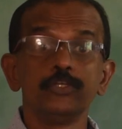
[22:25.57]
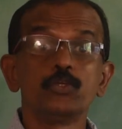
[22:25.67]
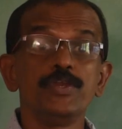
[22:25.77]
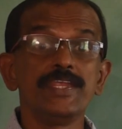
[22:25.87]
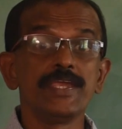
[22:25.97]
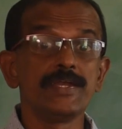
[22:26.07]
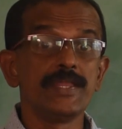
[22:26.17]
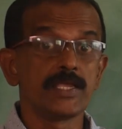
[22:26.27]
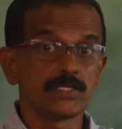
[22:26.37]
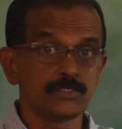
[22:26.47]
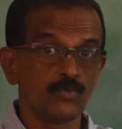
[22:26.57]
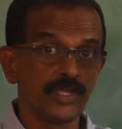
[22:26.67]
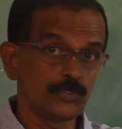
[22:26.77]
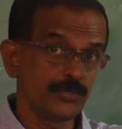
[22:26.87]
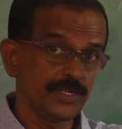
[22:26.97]
28 days.
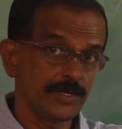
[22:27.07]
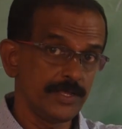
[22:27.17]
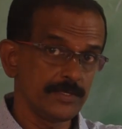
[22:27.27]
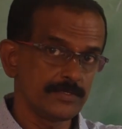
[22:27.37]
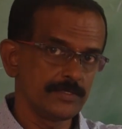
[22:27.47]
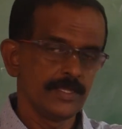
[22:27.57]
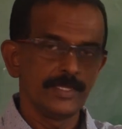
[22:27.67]
Why 28 days?